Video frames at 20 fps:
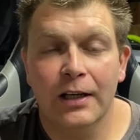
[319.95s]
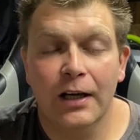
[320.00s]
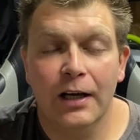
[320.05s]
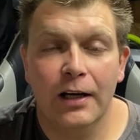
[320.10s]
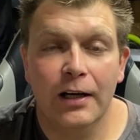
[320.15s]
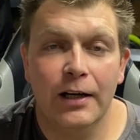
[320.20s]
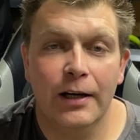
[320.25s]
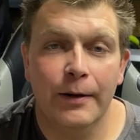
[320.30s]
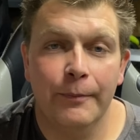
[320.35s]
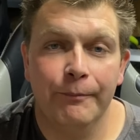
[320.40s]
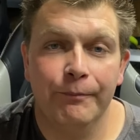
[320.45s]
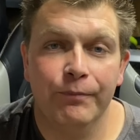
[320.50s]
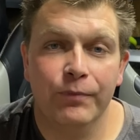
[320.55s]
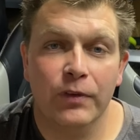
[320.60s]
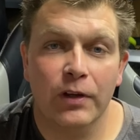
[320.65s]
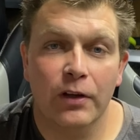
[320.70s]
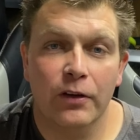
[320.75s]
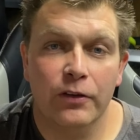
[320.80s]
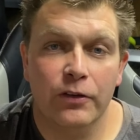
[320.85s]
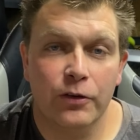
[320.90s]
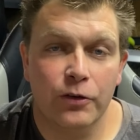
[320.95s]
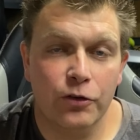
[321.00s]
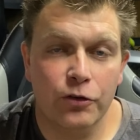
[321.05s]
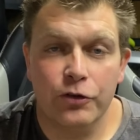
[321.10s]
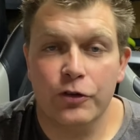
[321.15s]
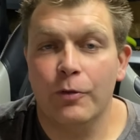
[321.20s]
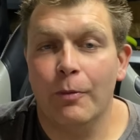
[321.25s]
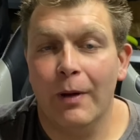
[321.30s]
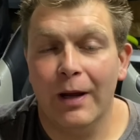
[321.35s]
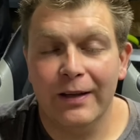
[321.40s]

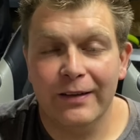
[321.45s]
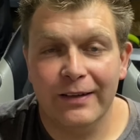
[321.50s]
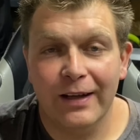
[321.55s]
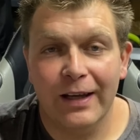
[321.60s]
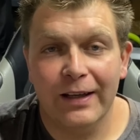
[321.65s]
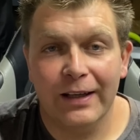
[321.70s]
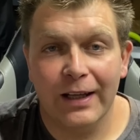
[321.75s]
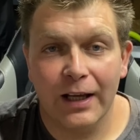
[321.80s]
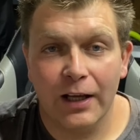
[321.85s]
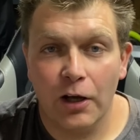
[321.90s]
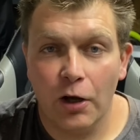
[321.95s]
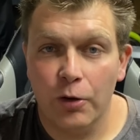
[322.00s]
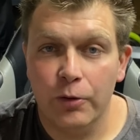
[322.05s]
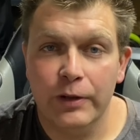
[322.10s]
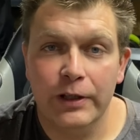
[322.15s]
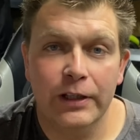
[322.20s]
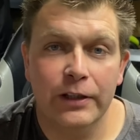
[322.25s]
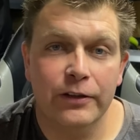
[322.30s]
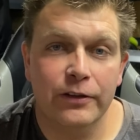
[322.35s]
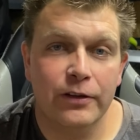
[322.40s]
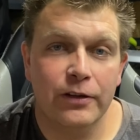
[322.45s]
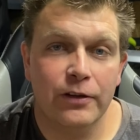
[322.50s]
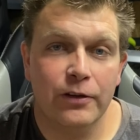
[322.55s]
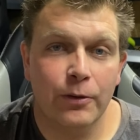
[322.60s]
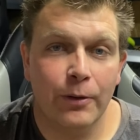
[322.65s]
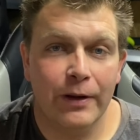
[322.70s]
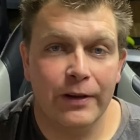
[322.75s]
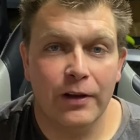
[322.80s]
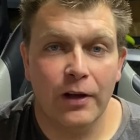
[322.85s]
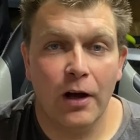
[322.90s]
to maintain that coating,
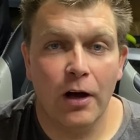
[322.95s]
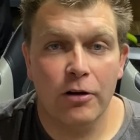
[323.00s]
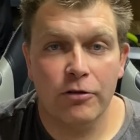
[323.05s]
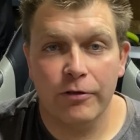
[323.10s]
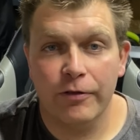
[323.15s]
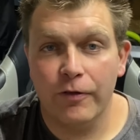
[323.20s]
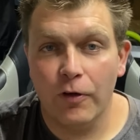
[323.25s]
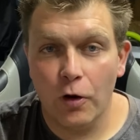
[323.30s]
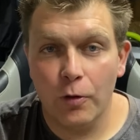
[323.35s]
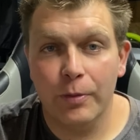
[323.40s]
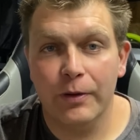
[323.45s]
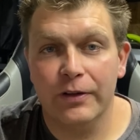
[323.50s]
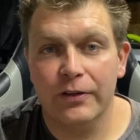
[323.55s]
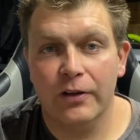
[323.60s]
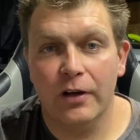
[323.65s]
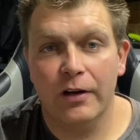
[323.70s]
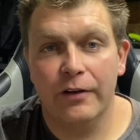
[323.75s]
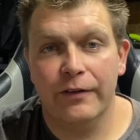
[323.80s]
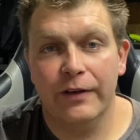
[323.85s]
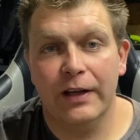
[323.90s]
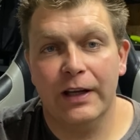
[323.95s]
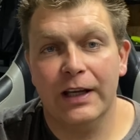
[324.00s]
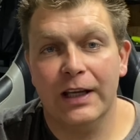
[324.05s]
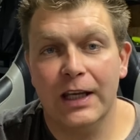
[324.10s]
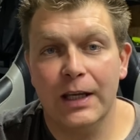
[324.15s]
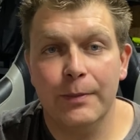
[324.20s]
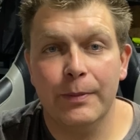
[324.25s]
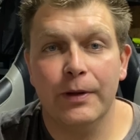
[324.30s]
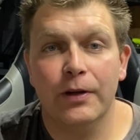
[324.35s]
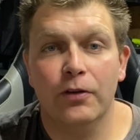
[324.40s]
to add the hydrophobic side of it and
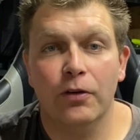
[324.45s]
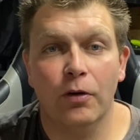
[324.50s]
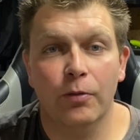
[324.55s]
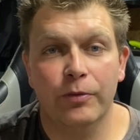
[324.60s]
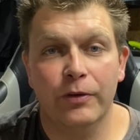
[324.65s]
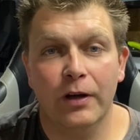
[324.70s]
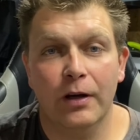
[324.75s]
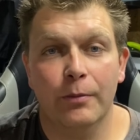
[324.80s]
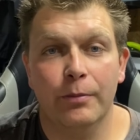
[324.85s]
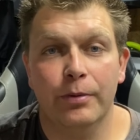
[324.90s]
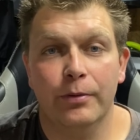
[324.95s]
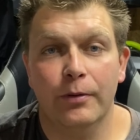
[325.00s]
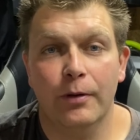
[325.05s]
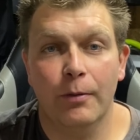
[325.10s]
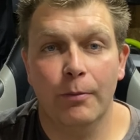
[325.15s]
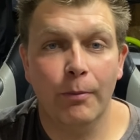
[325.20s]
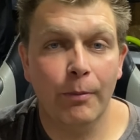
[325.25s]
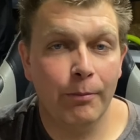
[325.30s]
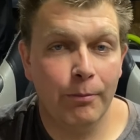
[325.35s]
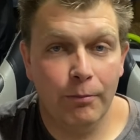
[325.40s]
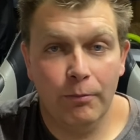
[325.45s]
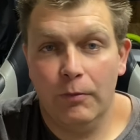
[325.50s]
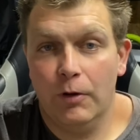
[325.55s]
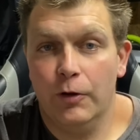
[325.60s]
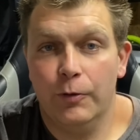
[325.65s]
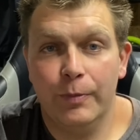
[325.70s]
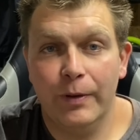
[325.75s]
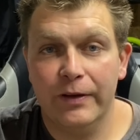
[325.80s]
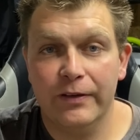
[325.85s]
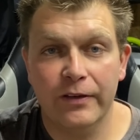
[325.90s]
keep it topped up
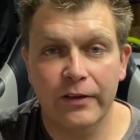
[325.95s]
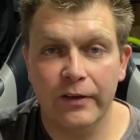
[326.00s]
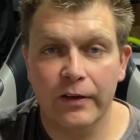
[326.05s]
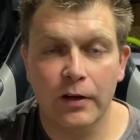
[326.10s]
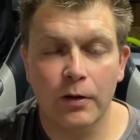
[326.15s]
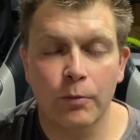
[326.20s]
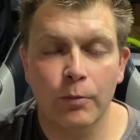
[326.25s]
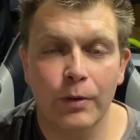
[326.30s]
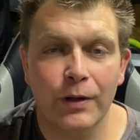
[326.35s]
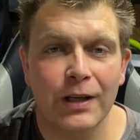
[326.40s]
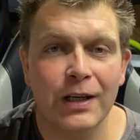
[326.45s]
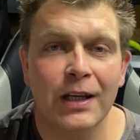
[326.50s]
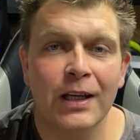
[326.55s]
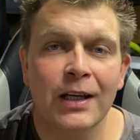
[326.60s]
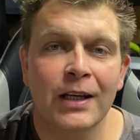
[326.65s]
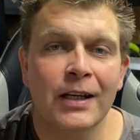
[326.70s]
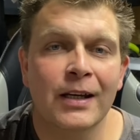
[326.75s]
as best as it can be,